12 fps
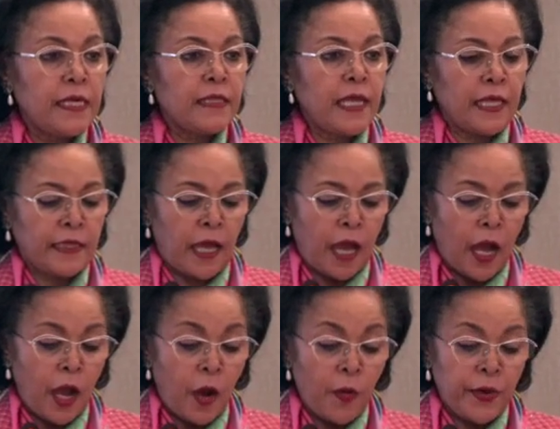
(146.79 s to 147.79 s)
that
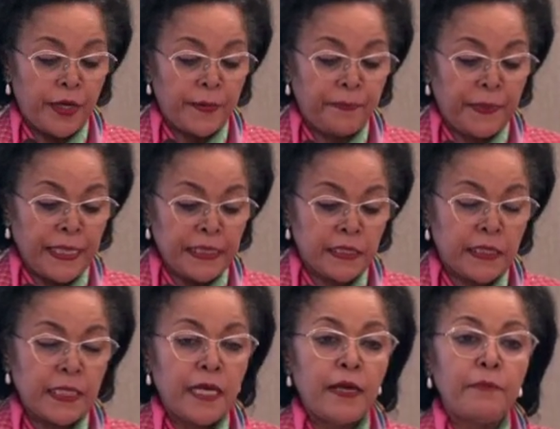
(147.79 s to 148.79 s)
our
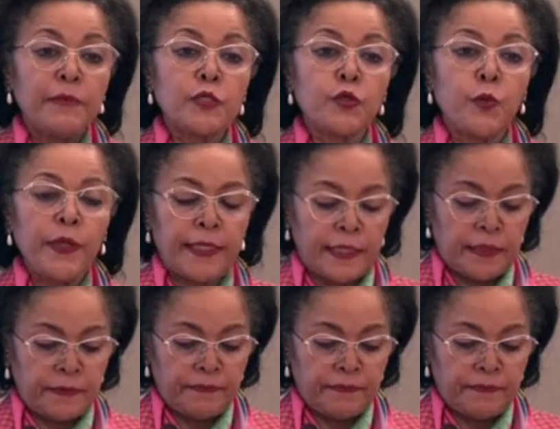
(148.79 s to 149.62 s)
pace must quicken.